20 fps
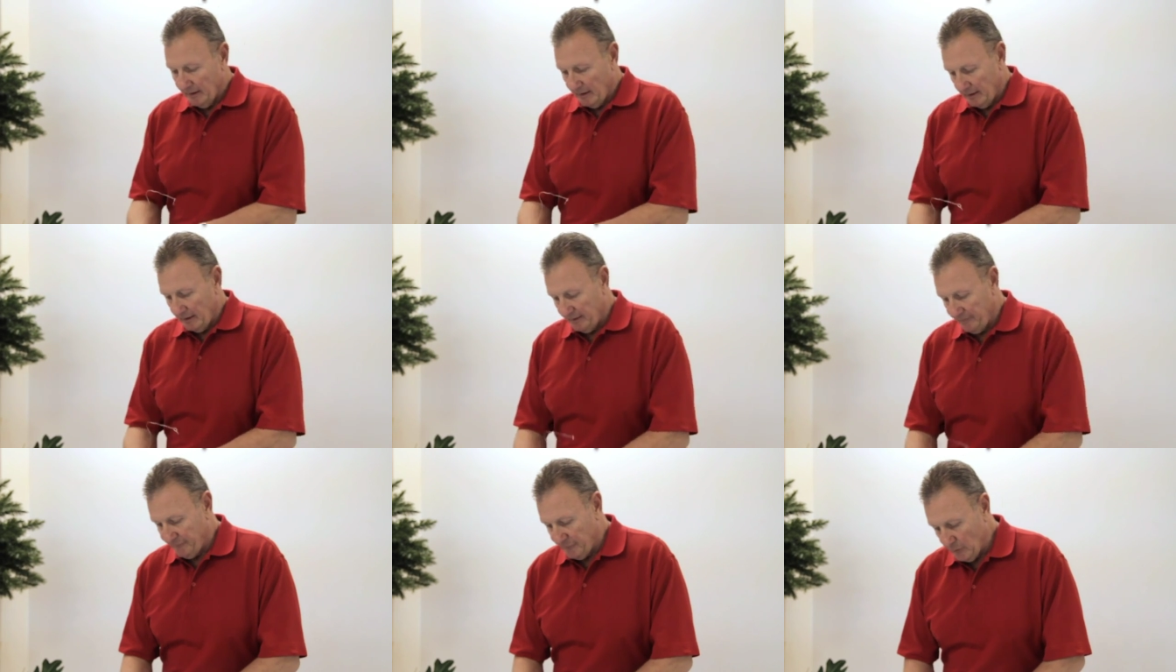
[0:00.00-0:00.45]

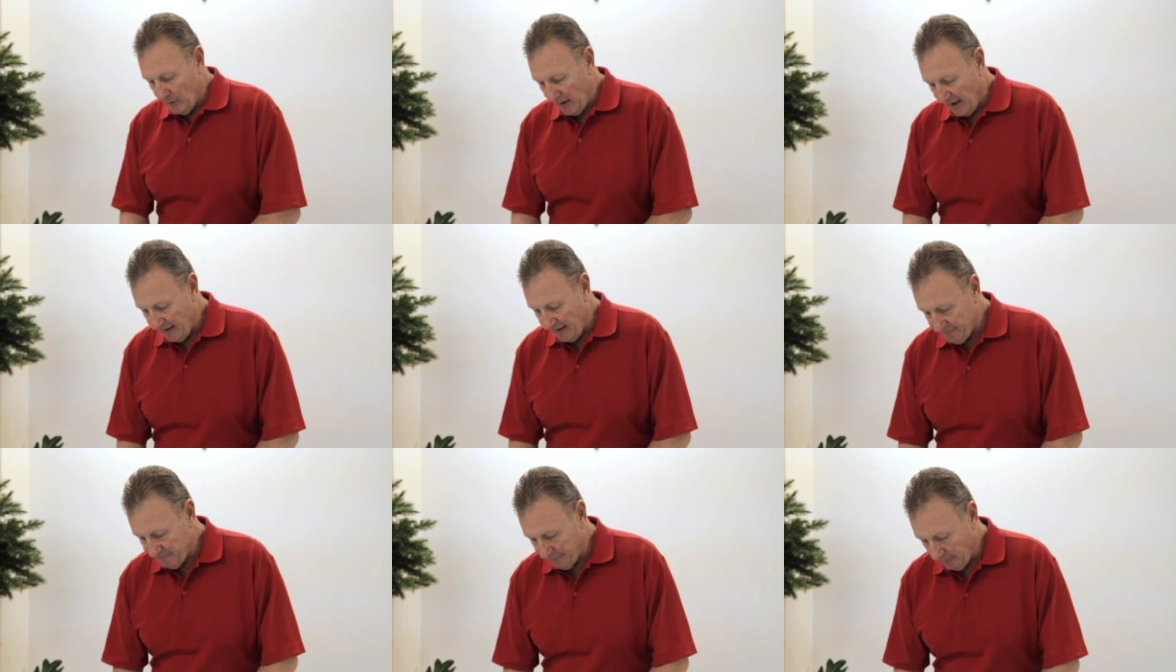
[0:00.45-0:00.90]
If you
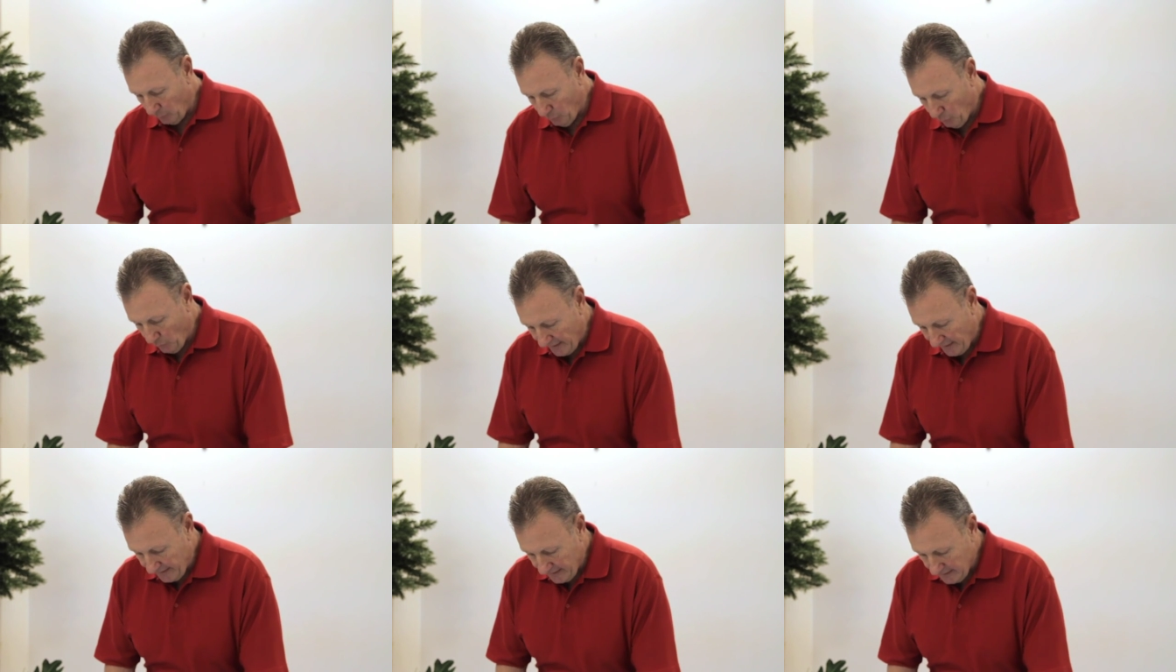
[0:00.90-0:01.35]
have a
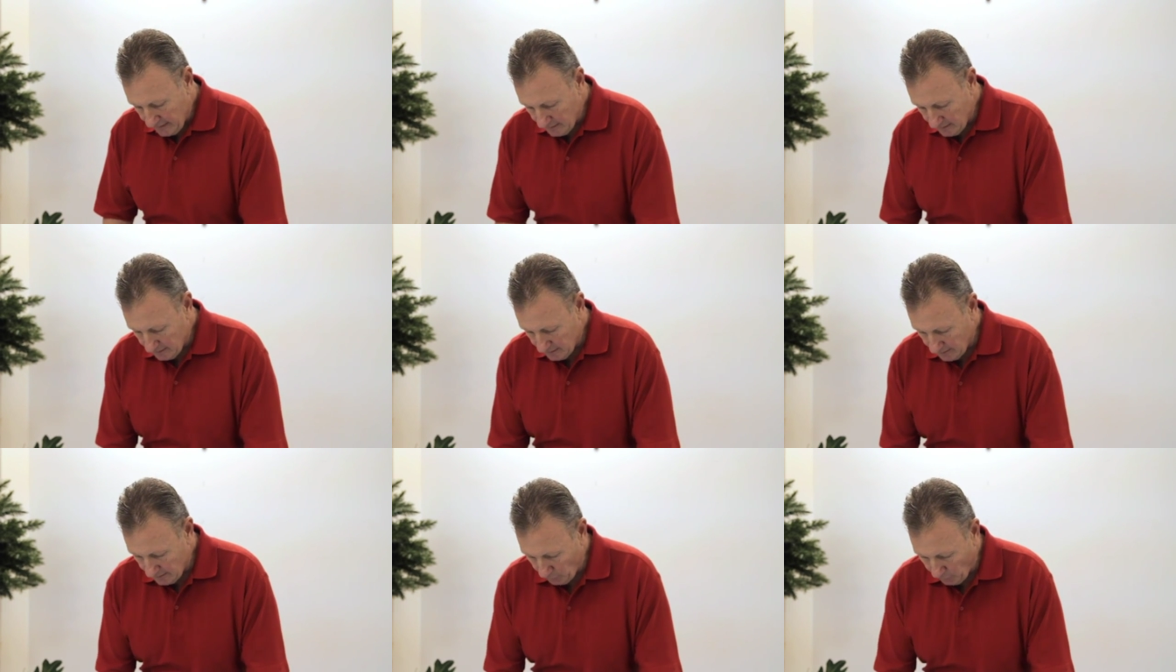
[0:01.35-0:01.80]

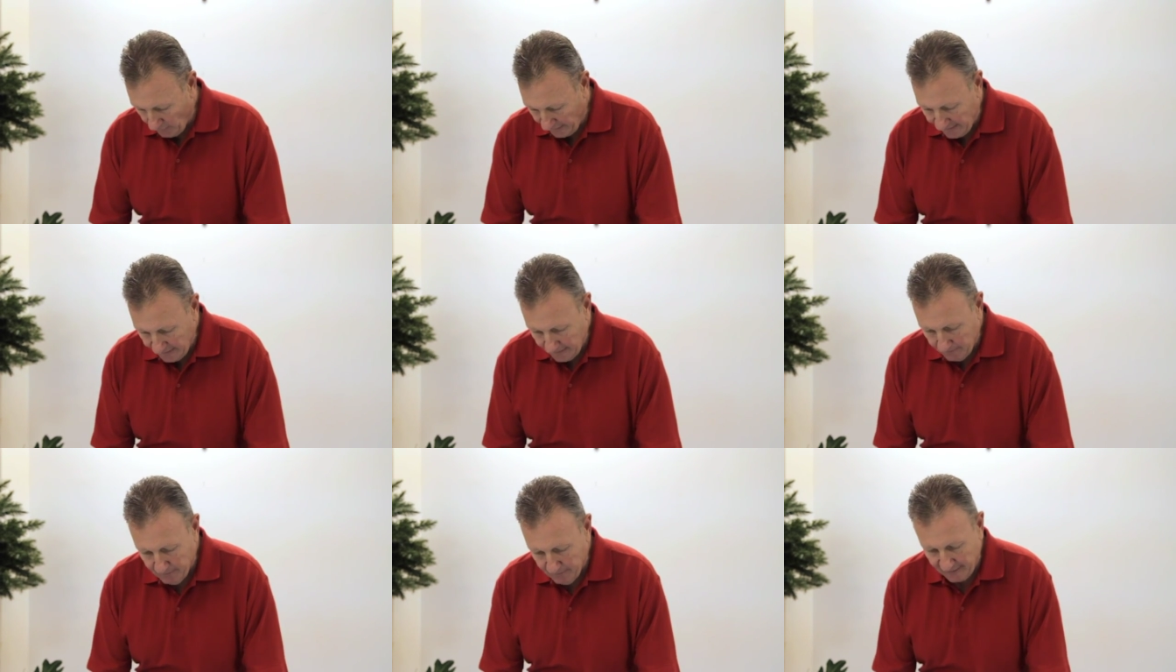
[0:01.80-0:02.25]

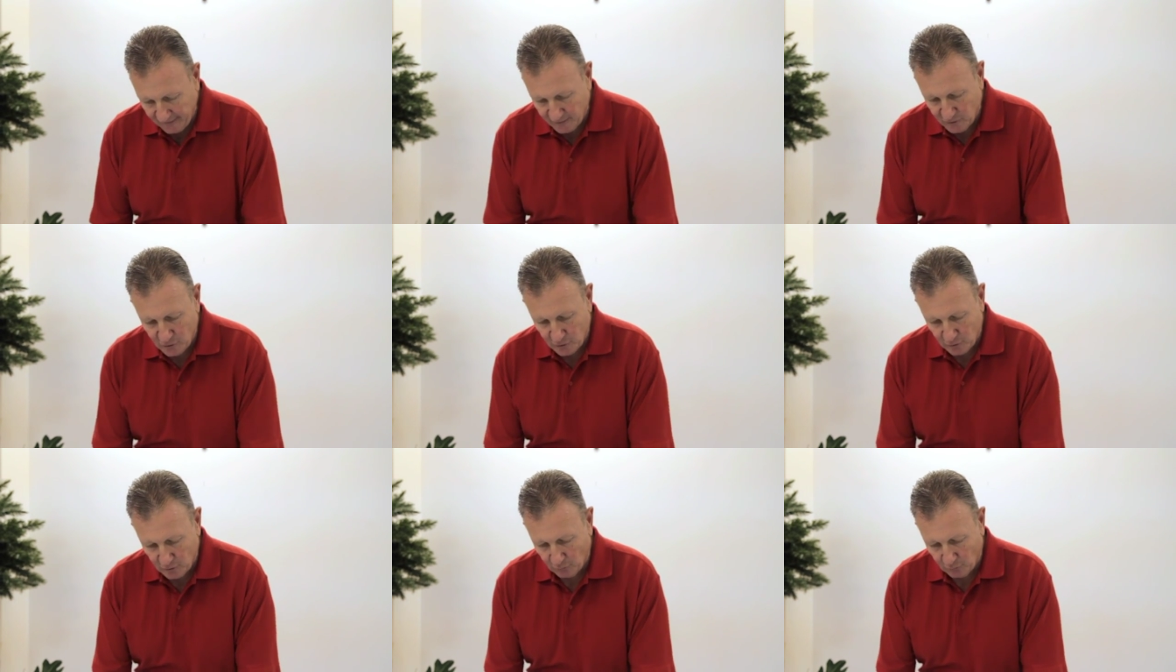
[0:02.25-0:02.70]
weighted
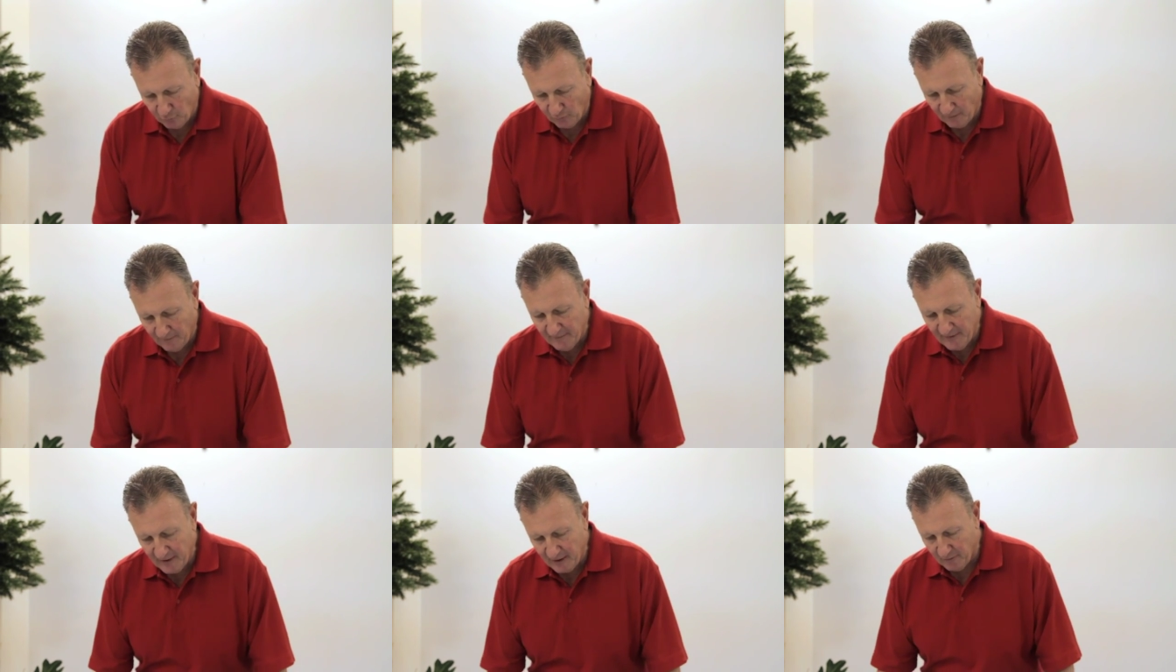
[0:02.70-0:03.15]
picture or
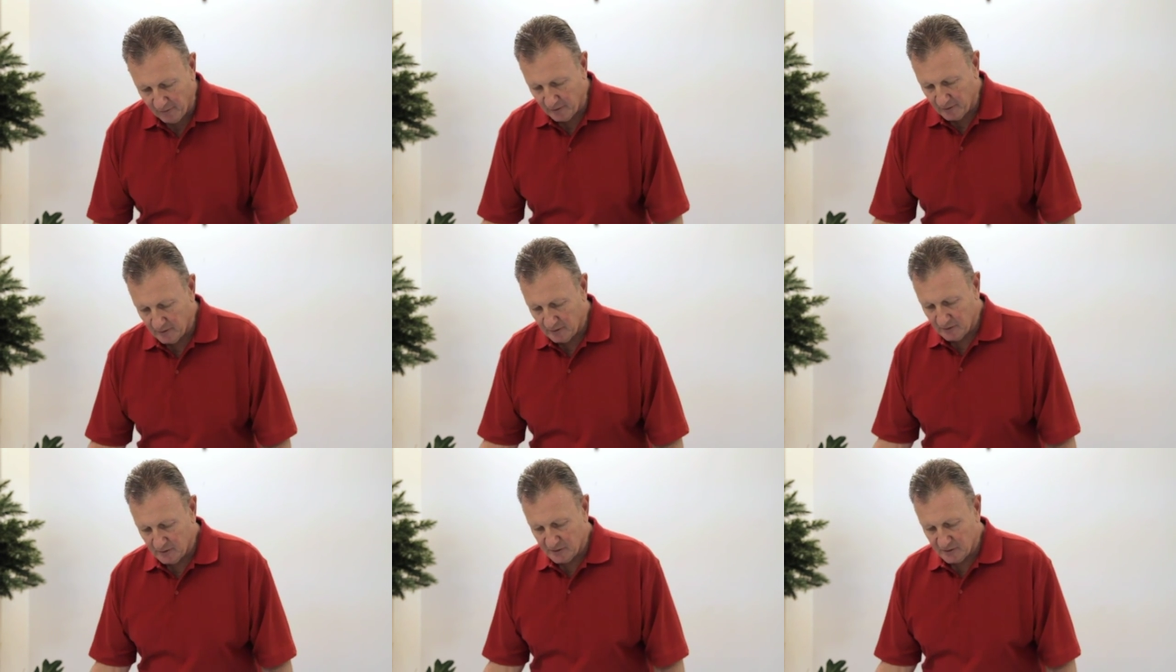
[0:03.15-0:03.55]
a mirror,